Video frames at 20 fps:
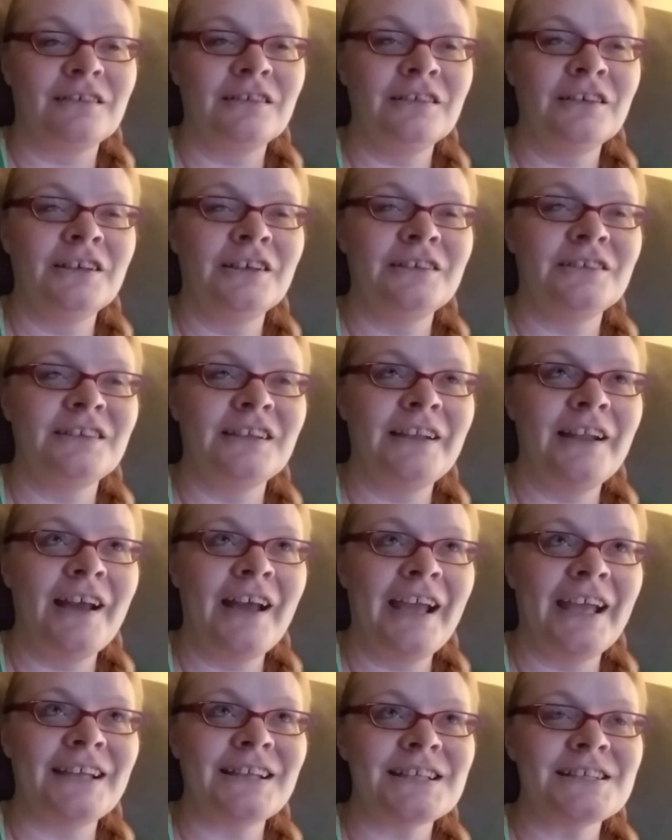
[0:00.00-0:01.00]
good
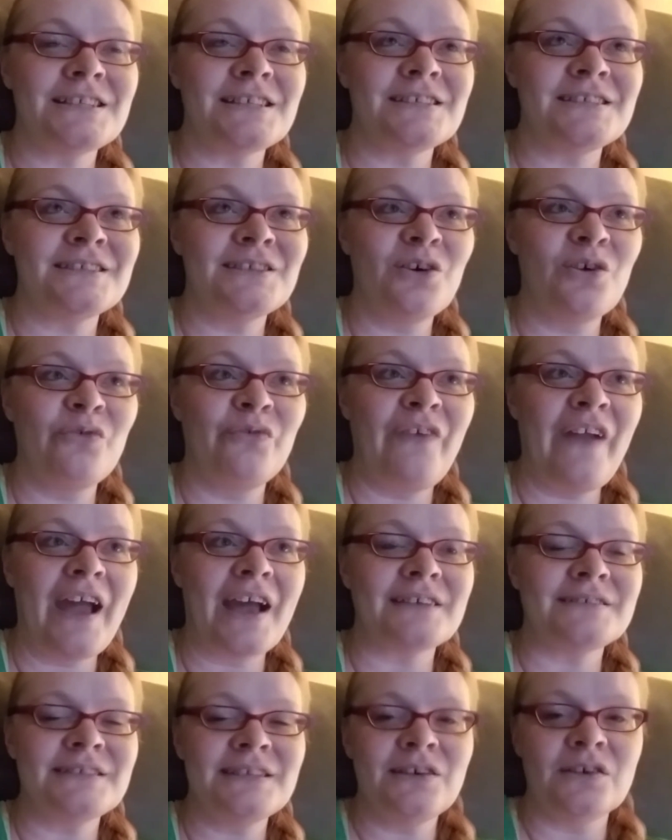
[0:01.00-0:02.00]
night, this is so
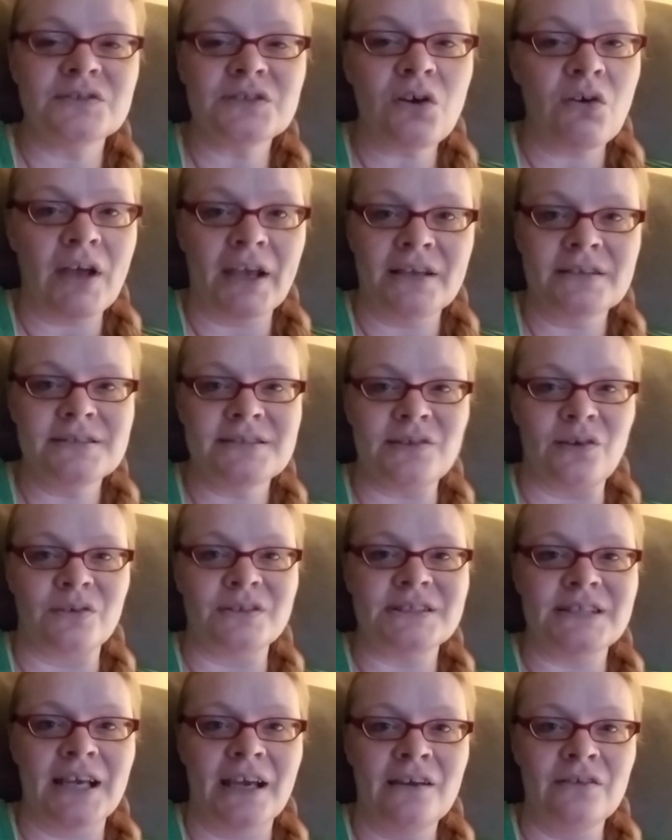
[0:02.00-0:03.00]
fast. He goes, oh, I can slow
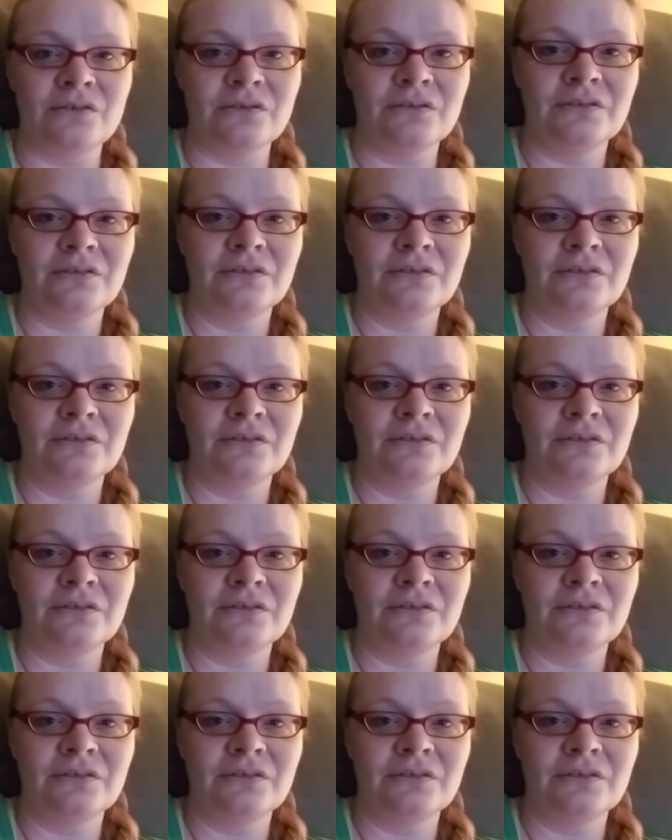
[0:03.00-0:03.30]
it down.